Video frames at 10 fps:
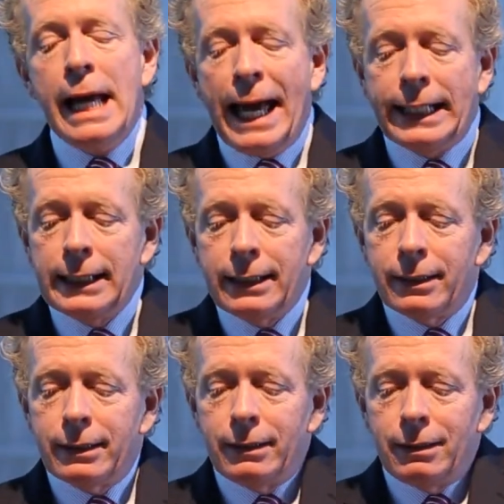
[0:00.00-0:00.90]
And
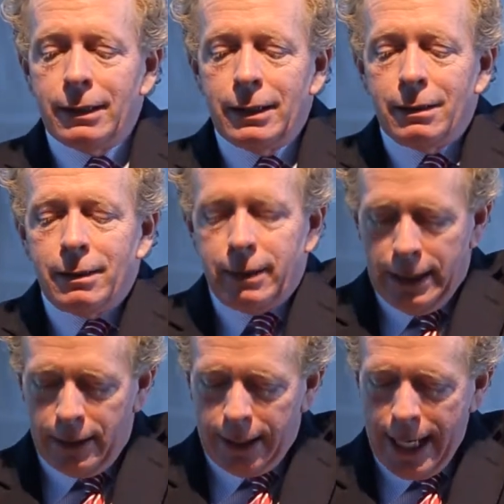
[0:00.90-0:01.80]

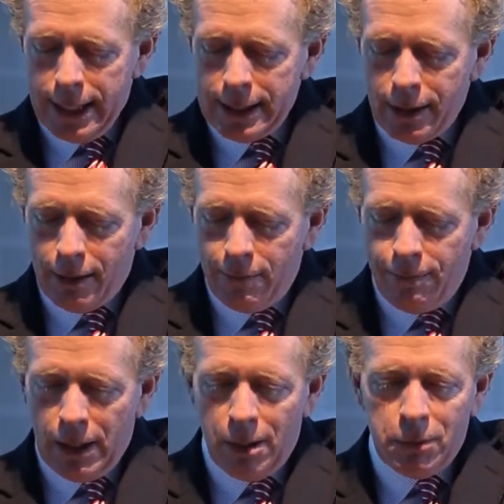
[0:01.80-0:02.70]
in the case
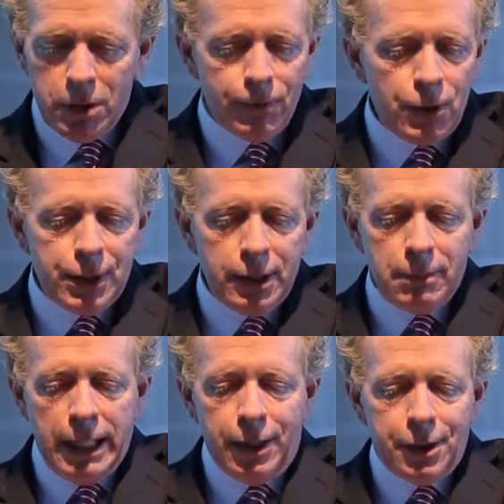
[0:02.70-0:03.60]
of diversity
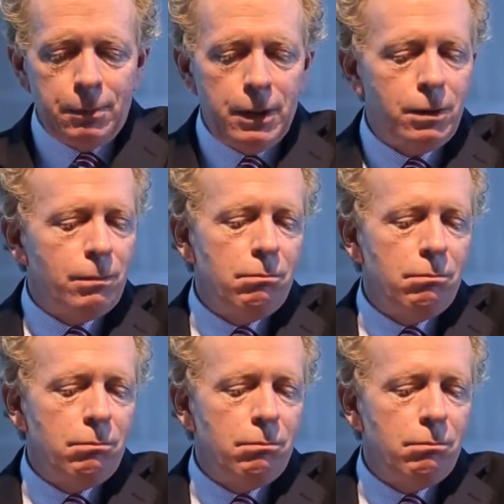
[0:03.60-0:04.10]
management,